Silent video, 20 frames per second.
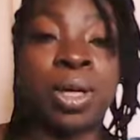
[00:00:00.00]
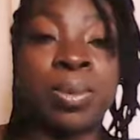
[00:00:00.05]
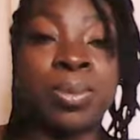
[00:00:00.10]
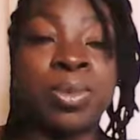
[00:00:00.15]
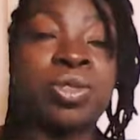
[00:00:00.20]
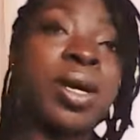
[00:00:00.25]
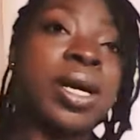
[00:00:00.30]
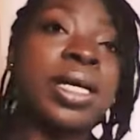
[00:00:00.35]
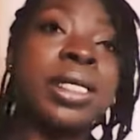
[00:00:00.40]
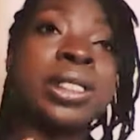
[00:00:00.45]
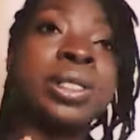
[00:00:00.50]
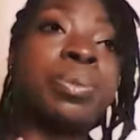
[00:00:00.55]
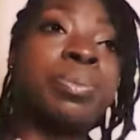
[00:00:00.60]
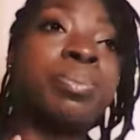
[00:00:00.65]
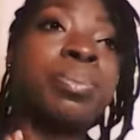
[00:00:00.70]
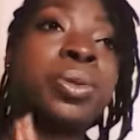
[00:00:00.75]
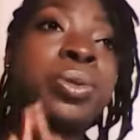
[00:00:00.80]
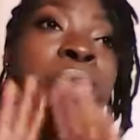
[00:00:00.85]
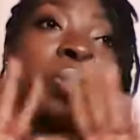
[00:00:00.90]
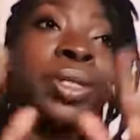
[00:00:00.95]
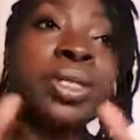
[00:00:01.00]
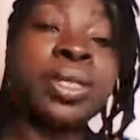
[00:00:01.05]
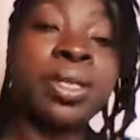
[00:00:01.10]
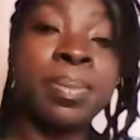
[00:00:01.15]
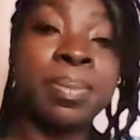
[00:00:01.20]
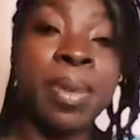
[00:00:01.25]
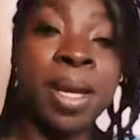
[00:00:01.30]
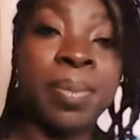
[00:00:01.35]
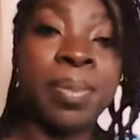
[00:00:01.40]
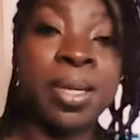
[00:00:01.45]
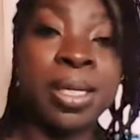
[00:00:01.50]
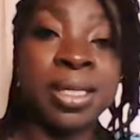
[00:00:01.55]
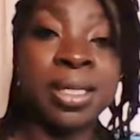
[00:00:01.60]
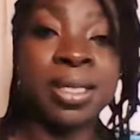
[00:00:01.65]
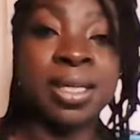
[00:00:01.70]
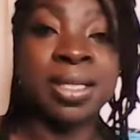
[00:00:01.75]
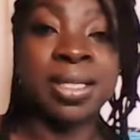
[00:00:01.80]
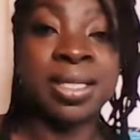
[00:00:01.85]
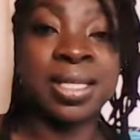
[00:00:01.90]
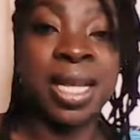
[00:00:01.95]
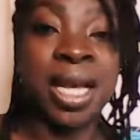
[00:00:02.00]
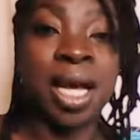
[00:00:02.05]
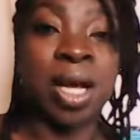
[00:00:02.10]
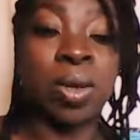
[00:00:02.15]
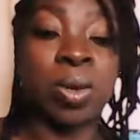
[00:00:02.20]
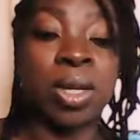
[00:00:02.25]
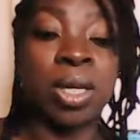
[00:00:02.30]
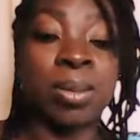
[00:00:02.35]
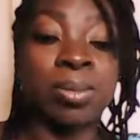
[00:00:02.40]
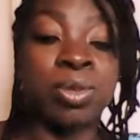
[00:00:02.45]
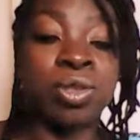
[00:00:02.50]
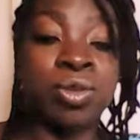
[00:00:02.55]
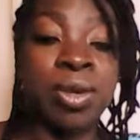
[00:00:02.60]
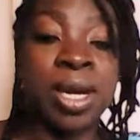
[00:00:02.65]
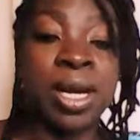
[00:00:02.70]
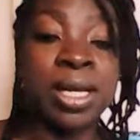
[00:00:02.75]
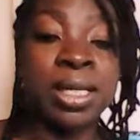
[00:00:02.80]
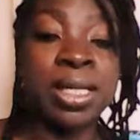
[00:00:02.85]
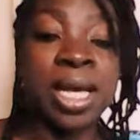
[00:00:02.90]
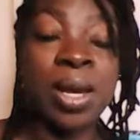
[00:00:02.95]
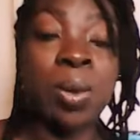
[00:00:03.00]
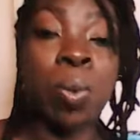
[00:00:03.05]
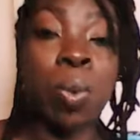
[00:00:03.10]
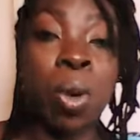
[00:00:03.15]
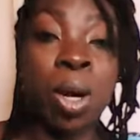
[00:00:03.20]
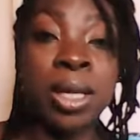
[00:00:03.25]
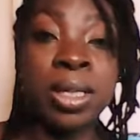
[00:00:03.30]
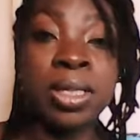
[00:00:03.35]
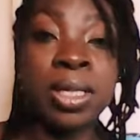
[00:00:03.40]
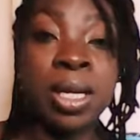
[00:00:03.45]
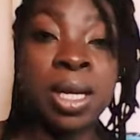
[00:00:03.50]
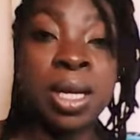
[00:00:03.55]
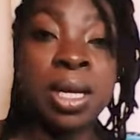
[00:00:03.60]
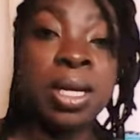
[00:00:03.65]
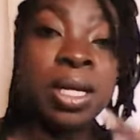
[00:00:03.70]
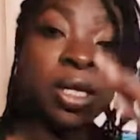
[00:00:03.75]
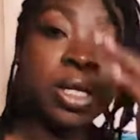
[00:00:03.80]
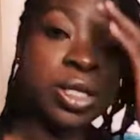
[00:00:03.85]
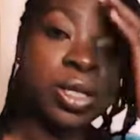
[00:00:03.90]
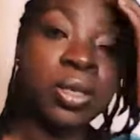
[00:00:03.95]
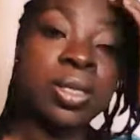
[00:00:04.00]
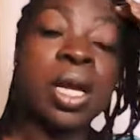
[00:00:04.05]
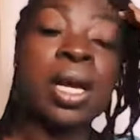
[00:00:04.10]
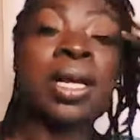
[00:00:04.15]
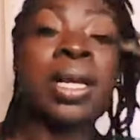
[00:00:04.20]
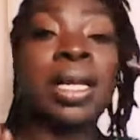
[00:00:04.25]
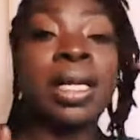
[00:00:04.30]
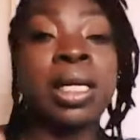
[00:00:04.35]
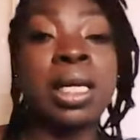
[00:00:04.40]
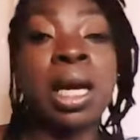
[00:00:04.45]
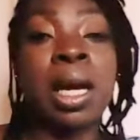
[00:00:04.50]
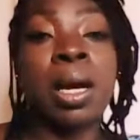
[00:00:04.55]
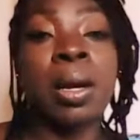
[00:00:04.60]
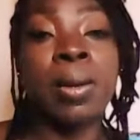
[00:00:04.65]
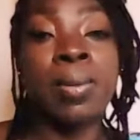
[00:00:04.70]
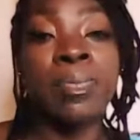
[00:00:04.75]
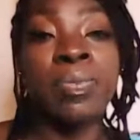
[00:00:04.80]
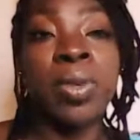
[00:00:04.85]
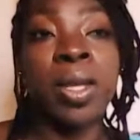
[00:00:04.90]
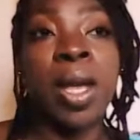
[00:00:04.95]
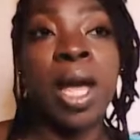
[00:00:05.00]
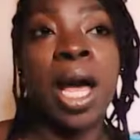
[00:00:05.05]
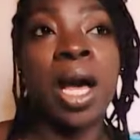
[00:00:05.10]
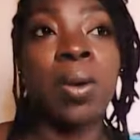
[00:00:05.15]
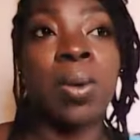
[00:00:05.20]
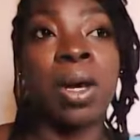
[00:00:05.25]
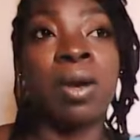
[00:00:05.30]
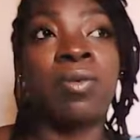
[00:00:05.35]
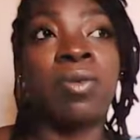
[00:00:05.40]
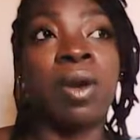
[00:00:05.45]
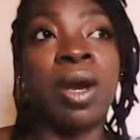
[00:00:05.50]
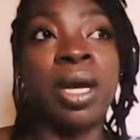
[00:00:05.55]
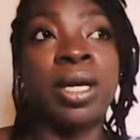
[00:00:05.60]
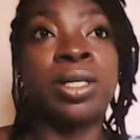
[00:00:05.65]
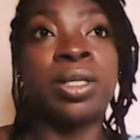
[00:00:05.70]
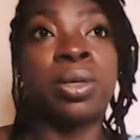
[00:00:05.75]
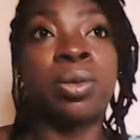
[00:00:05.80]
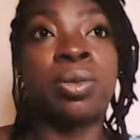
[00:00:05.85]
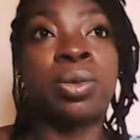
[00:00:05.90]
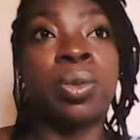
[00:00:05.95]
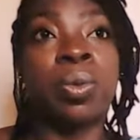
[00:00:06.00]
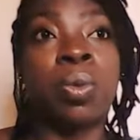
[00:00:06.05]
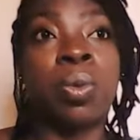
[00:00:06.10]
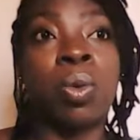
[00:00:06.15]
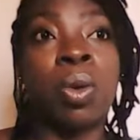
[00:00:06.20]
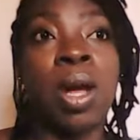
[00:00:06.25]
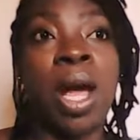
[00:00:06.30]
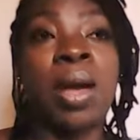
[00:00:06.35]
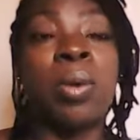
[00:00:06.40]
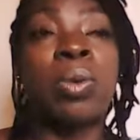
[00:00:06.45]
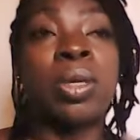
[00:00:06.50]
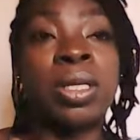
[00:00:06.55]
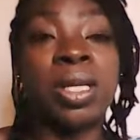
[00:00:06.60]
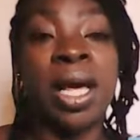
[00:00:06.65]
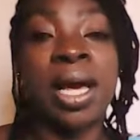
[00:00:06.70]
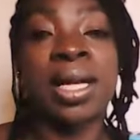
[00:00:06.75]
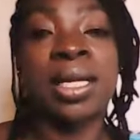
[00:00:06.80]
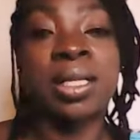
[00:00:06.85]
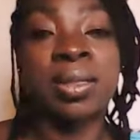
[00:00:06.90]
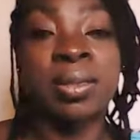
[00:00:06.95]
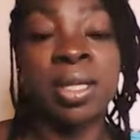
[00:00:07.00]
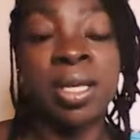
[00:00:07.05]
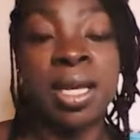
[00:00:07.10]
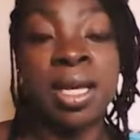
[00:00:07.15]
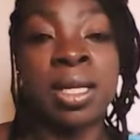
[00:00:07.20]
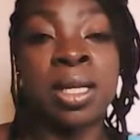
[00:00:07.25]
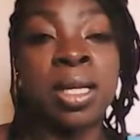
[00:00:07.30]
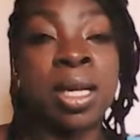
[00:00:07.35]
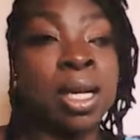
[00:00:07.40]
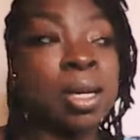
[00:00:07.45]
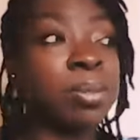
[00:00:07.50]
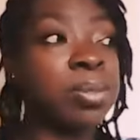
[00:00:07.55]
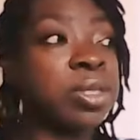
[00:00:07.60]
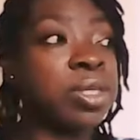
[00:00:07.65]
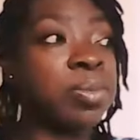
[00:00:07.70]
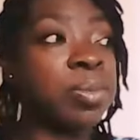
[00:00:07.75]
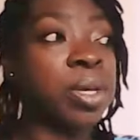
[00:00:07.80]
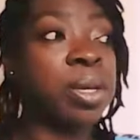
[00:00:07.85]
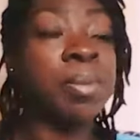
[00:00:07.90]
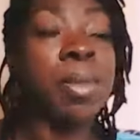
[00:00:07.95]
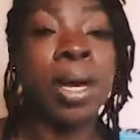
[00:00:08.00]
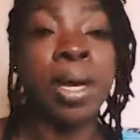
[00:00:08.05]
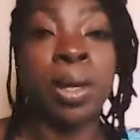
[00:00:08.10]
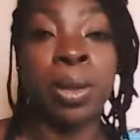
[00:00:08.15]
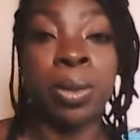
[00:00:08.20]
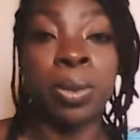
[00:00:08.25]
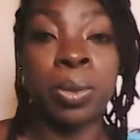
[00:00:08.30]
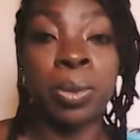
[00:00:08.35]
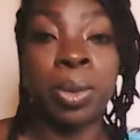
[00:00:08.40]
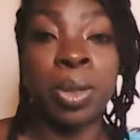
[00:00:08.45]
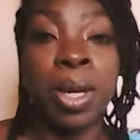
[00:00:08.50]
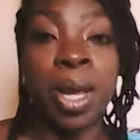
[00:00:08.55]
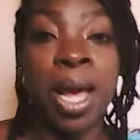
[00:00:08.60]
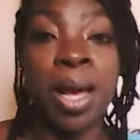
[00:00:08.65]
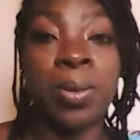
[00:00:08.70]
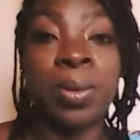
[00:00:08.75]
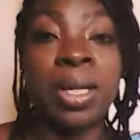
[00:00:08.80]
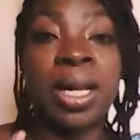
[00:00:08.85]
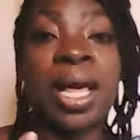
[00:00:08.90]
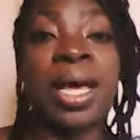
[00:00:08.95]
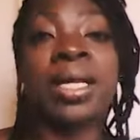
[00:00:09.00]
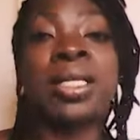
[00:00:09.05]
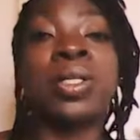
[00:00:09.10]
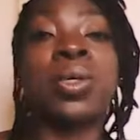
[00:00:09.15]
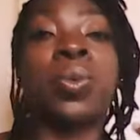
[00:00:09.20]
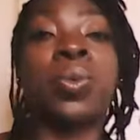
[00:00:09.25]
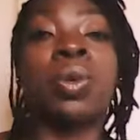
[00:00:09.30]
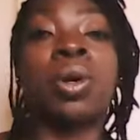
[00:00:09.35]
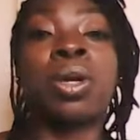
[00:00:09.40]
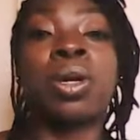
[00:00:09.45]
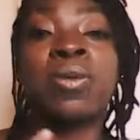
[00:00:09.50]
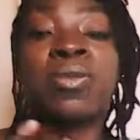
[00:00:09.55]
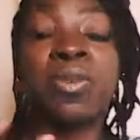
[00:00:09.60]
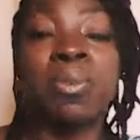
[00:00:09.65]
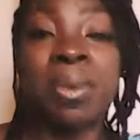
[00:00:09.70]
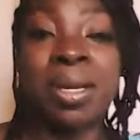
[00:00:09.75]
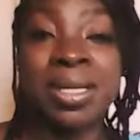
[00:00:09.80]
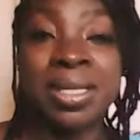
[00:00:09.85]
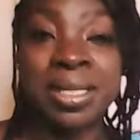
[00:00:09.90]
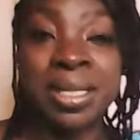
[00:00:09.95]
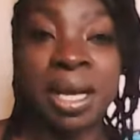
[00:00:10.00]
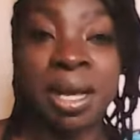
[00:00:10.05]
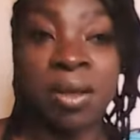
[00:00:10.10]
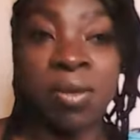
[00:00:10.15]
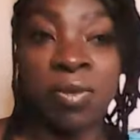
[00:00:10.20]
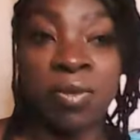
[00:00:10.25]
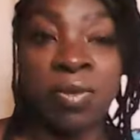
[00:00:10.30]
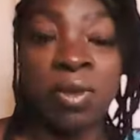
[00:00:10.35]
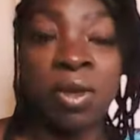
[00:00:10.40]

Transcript: I'm trying to boost my business now. And I want an income. However, I would like the income to be my own. I would like to work for myself.